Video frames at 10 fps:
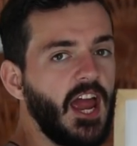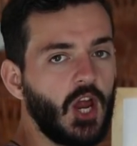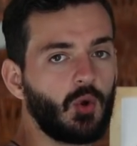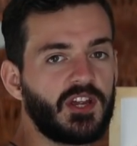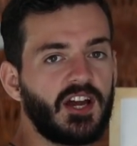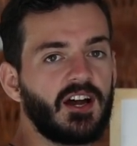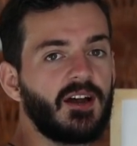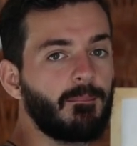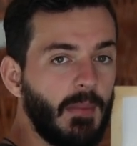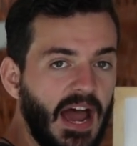area
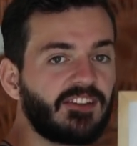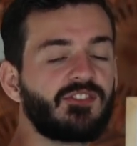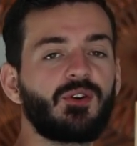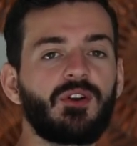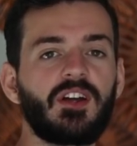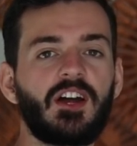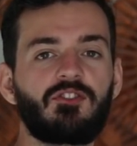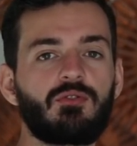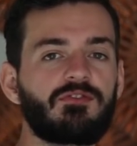mastered to